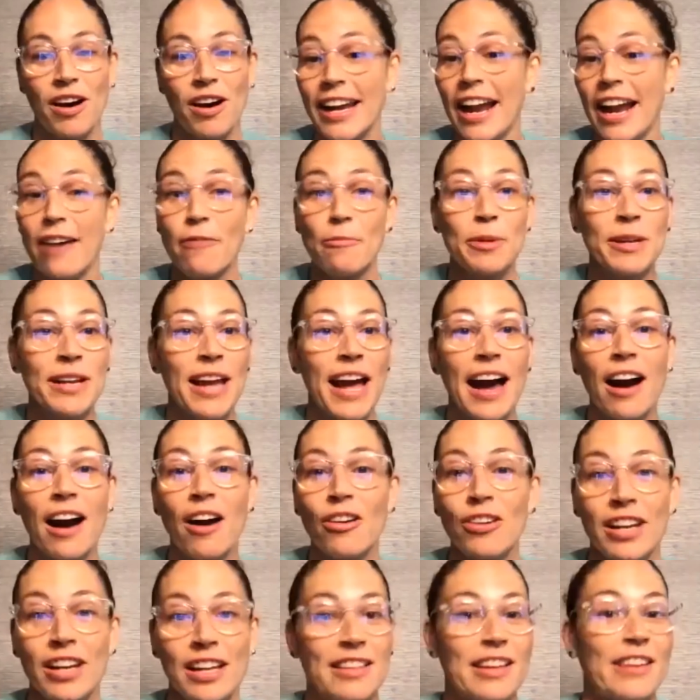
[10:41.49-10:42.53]
And I've been out,
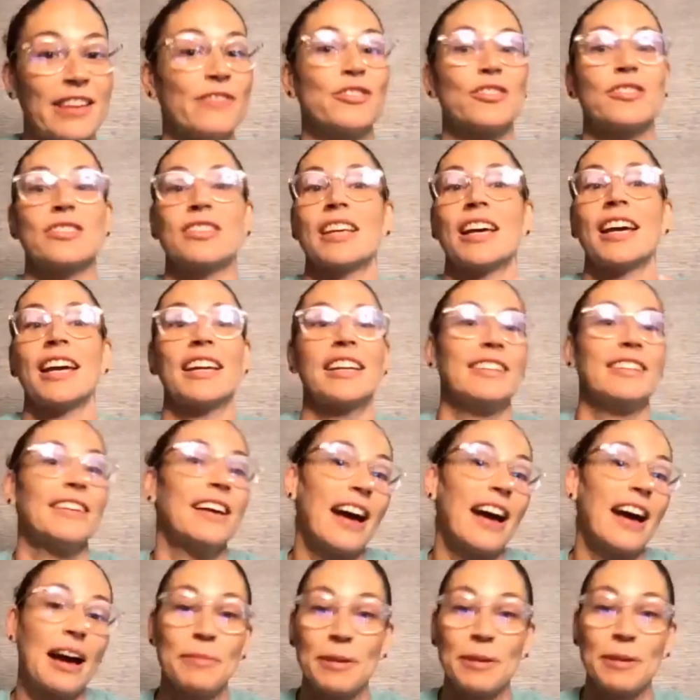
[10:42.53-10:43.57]
and they've just like,
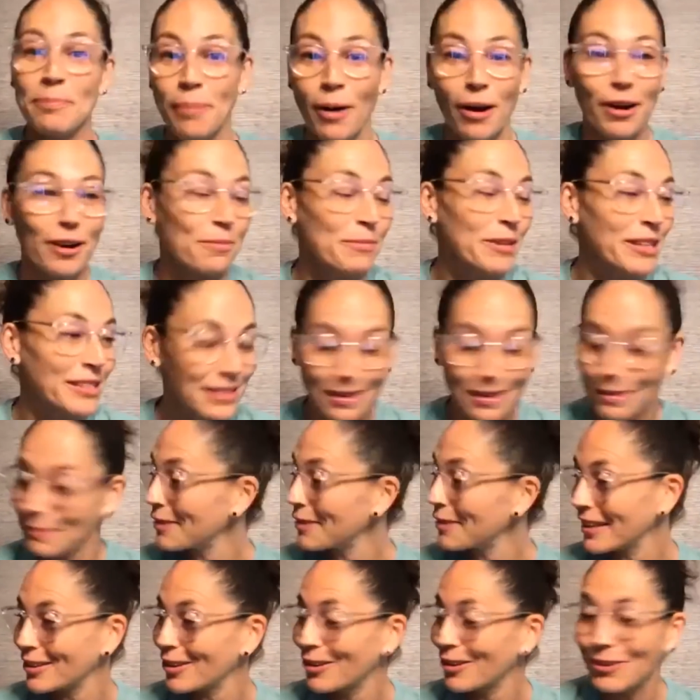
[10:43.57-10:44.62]
I mean, part of me is I'm
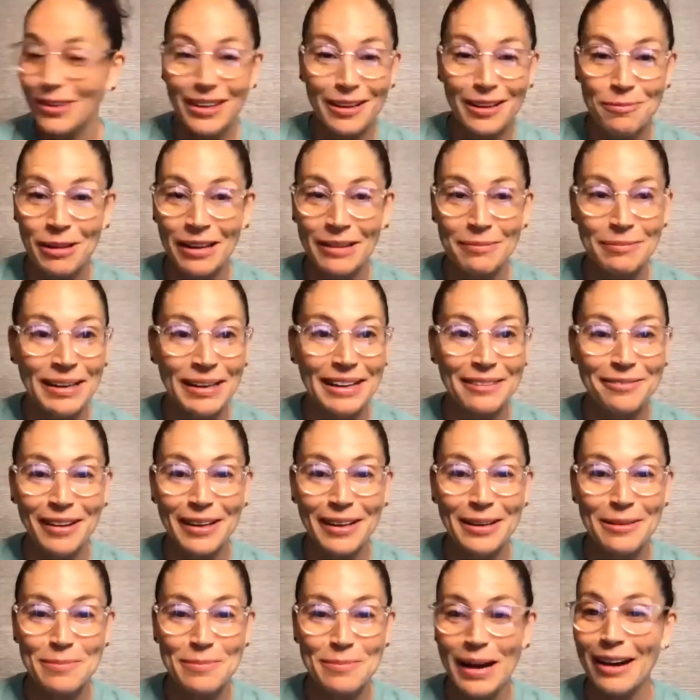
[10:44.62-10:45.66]
like, low key, I'm like, man, if I
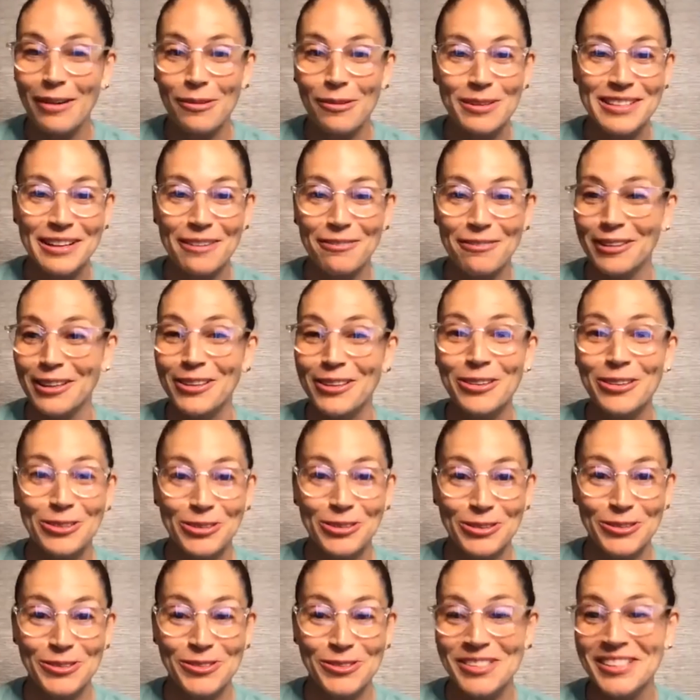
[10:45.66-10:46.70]
come back, we're definitely gonna
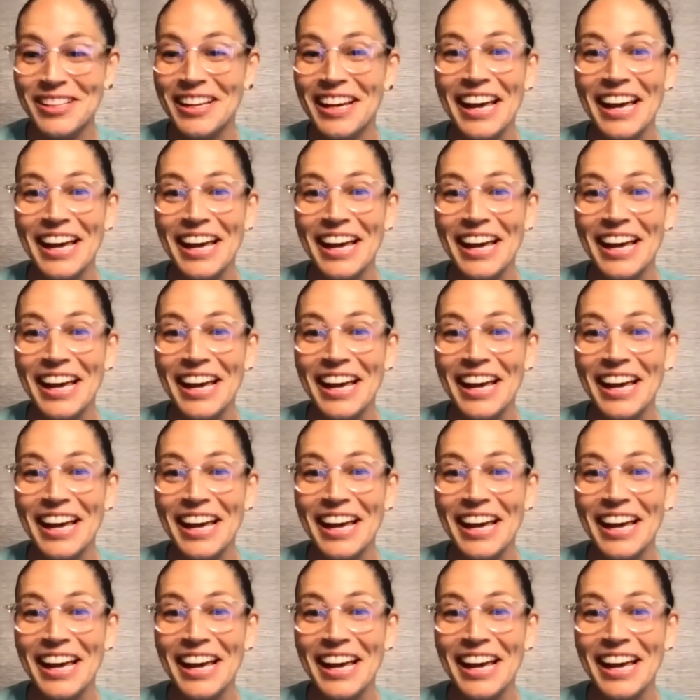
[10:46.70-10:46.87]
lose.